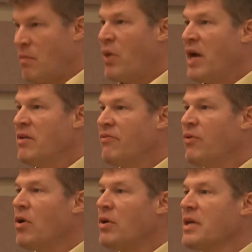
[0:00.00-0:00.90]
by
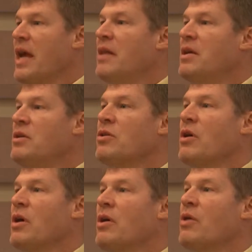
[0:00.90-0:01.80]
default, and these
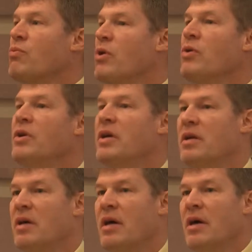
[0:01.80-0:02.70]
are
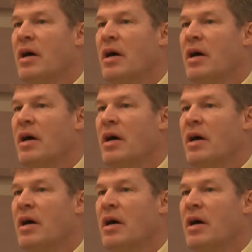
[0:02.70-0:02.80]
eroded